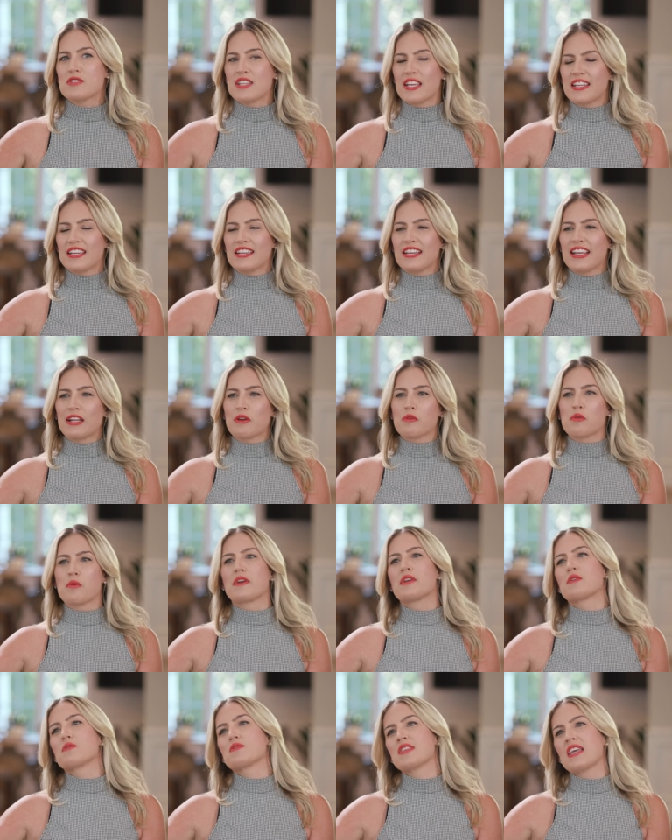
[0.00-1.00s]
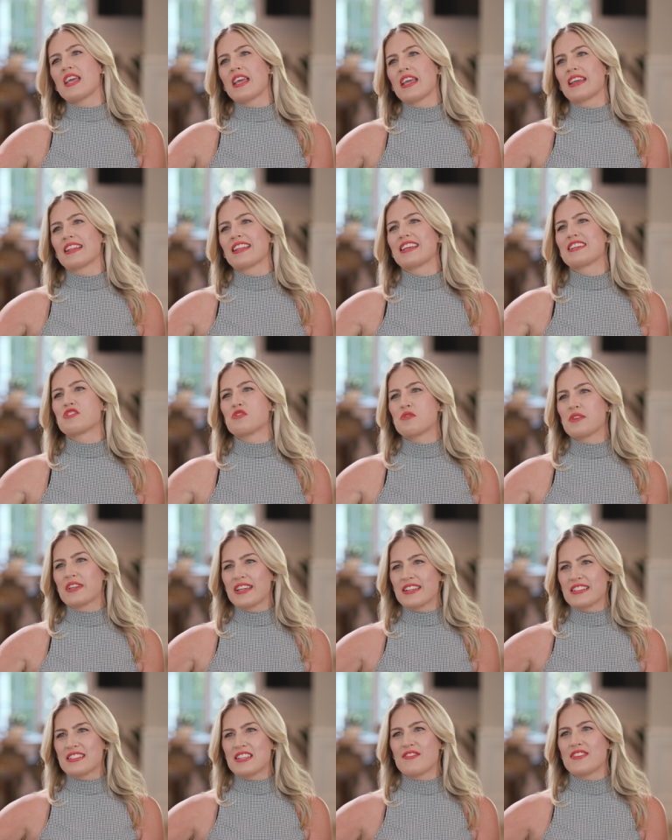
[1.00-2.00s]
hand in hand with what you're saying, like doing
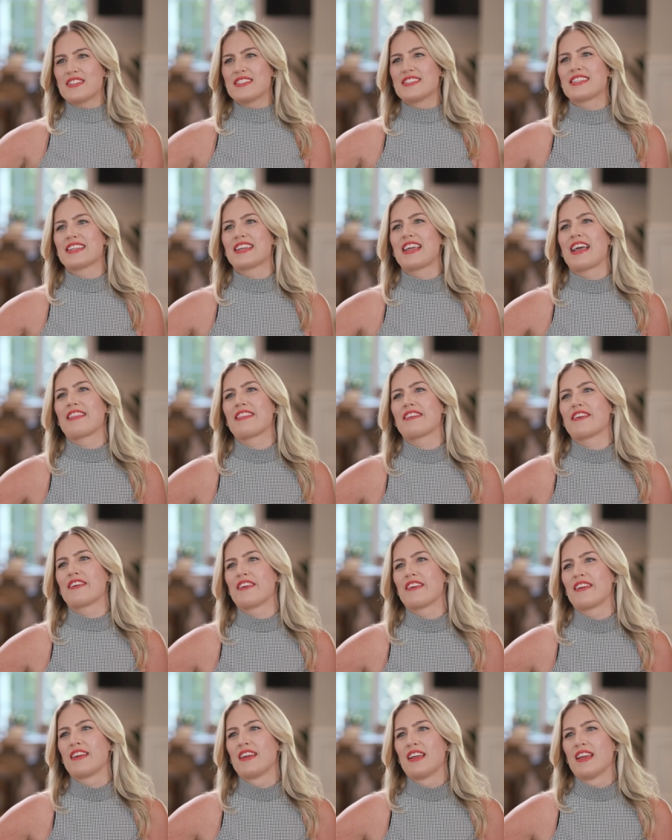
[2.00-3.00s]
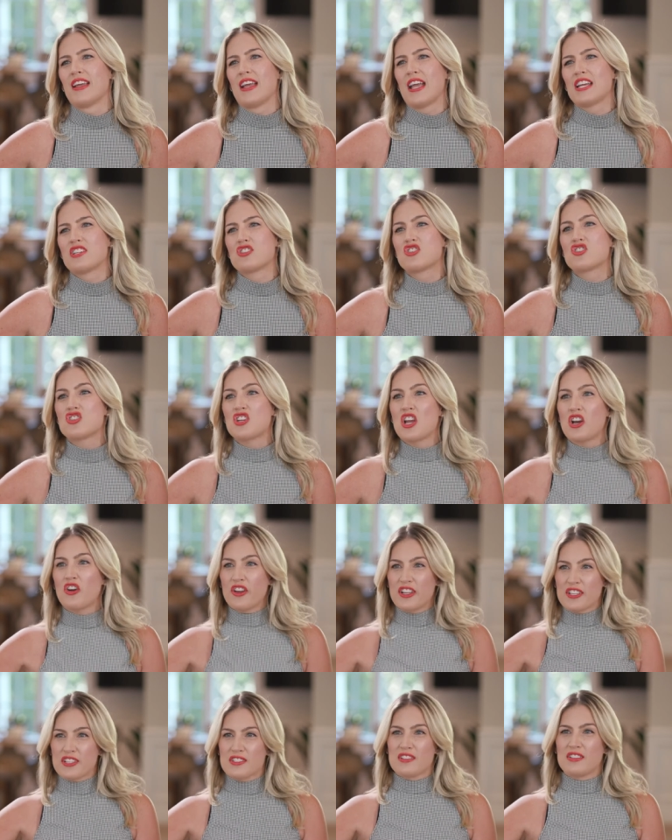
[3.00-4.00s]
activities together. Yeah. And
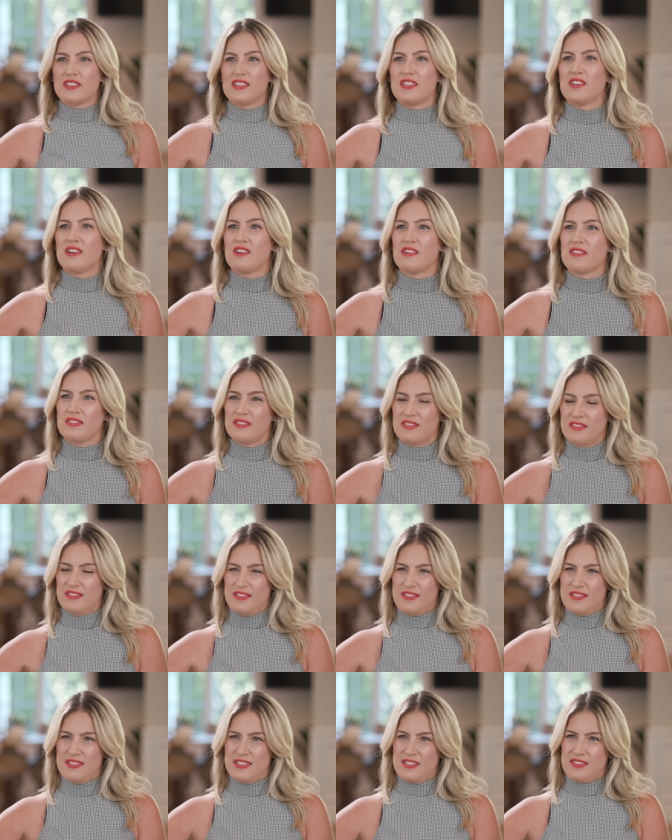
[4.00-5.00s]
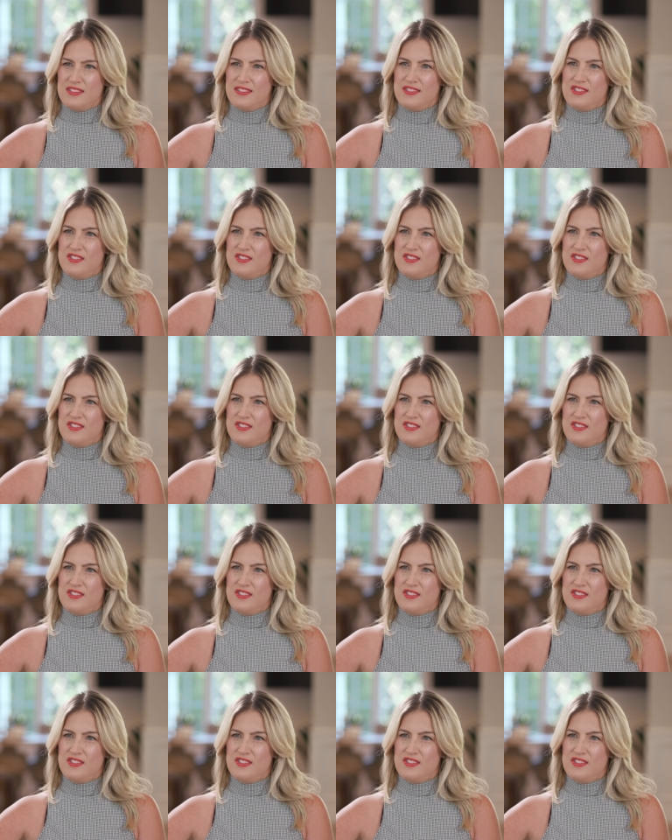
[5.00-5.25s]
sharing, you know. And